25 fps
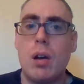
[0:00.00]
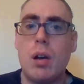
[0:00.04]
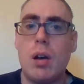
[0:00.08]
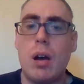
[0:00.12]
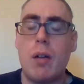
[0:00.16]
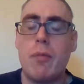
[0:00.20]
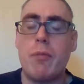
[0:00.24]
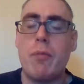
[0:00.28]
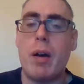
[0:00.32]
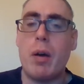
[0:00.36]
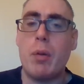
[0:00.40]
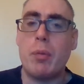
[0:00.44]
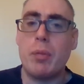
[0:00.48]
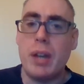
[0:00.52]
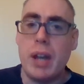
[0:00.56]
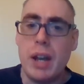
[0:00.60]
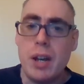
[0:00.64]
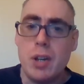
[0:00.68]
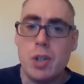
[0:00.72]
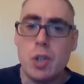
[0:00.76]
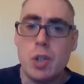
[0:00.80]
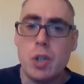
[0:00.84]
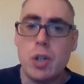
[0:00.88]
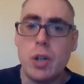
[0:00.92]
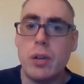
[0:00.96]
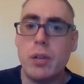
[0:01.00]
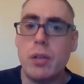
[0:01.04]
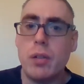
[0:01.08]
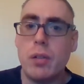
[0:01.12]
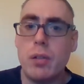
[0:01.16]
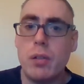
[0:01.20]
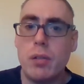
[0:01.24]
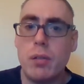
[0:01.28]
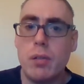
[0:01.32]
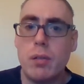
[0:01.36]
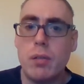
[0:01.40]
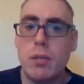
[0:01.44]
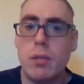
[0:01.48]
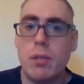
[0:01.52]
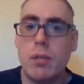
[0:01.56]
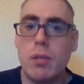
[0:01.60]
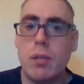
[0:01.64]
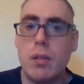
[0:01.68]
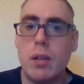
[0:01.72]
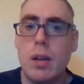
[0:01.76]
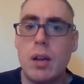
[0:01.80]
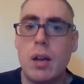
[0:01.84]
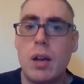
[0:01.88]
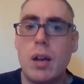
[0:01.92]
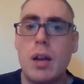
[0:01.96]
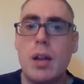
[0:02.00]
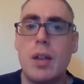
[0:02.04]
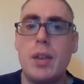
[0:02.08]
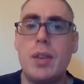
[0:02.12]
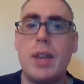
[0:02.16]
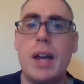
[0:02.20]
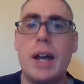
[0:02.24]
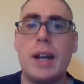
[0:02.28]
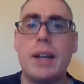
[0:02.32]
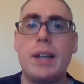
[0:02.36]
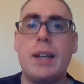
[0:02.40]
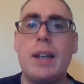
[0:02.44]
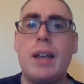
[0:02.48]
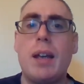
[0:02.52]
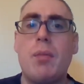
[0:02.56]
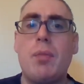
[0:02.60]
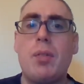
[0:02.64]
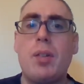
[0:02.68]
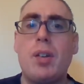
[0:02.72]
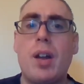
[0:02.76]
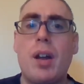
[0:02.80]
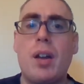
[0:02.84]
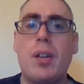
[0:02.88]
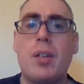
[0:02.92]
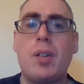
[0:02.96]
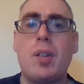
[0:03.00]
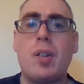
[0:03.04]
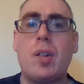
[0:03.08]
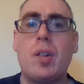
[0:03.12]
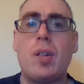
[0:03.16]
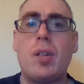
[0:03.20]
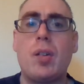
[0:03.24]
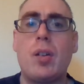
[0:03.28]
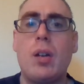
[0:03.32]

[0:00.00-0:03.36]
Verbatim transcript: a foundation. That gives us